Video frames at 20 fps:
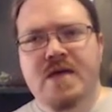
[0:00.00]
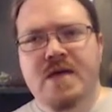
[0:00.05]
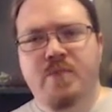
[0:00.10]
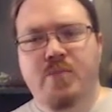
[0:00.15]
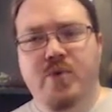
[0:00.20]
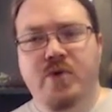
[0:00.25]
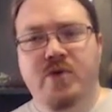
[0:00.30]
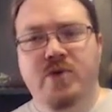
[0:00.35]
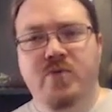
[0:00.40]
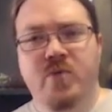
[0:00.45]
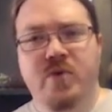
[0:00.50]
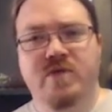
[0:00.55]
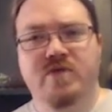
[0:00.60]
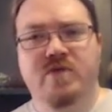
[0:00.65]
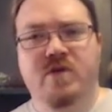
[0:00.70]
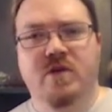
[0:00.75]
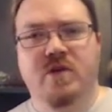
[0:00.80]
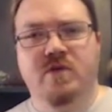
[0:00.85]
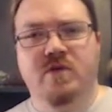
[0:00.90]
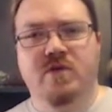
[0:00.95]
Burton
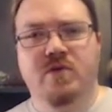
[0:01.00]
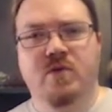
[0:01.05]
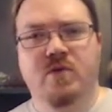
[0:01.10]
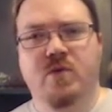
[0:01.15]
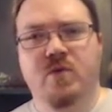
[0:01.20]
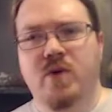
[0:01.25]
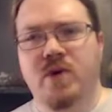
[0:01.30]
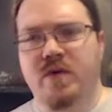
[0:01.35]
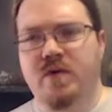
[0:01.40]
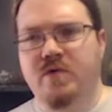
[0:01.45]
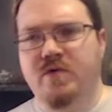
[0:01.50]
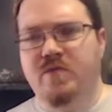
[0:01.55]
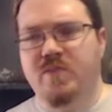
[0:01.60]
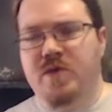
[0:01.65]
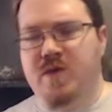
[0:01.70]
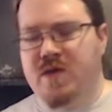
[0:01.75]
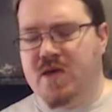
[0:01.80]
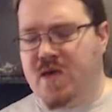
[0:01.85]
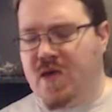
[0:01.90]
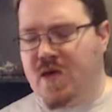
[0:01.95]
Westcott, who is
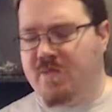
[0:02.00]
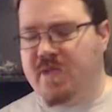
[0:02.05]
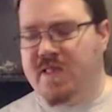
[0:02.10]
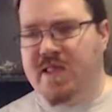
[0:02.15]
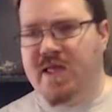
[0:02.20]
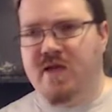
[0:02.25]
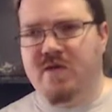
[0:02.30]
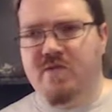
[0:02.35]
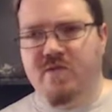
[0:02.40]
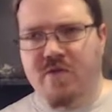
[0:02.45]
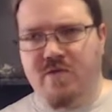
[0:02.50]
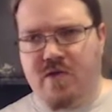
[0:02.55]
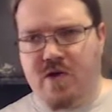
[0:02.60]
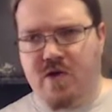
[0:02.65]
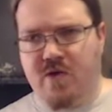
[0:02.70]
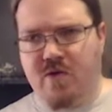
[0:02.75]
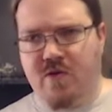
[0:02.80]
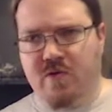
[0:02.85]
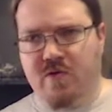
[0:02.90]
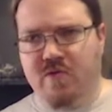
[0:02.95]
being kept alive by the
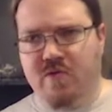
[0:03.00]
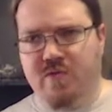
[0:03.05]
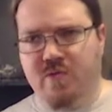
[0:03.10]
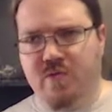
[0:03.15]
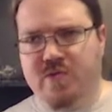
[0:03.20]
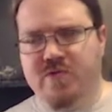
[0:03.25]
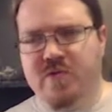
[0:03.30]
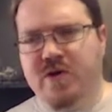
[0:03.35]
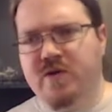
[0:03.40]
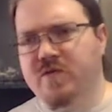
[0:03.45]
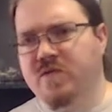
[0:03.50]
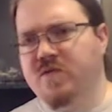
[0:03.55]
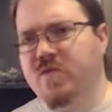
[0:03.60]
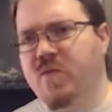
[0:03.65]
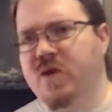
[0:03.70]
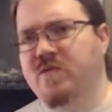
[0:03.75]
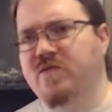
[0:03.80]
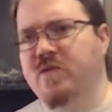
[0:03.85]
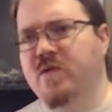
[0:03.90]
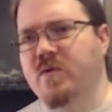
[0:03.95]
curse, will try to
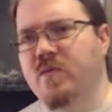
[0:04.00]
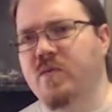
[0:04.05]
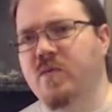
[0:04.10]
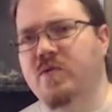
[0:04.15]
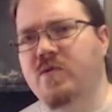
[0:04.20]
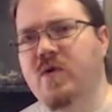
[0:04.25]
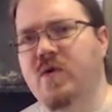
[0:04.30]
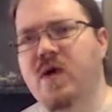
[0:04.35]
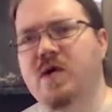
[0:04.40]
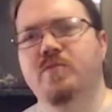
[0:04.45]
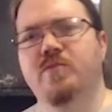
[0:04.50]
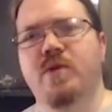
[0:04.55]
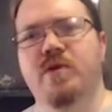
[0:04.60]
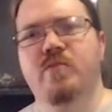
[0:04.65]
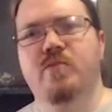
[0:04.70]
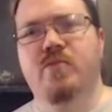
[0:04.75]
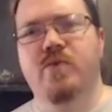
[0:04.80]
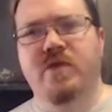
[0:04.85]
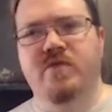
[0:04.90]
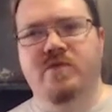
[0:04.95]
sway them to help him
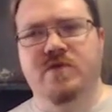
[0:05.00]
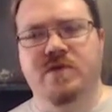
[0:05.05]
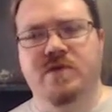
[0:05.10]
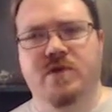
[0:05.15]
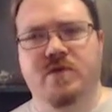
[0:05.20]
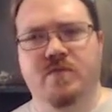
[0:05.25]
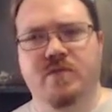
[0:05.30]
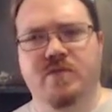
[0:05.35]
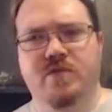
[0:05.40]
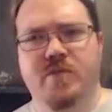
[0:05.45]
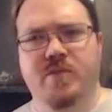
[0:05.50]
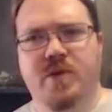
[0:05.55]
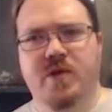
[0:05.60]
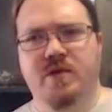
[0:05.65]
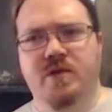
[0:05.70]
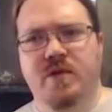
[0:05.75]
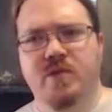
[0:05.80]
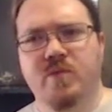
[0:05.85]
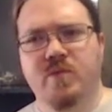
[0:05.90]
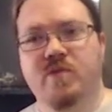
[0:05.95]
break the terrible
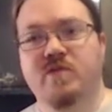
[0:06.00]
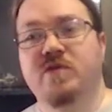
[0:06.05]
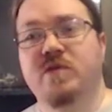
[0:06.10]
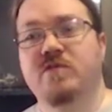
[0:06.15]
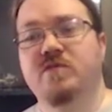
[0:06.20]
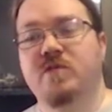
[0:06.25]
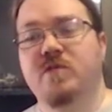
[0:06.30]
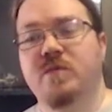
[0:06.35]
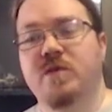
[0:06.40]
spell, and will send them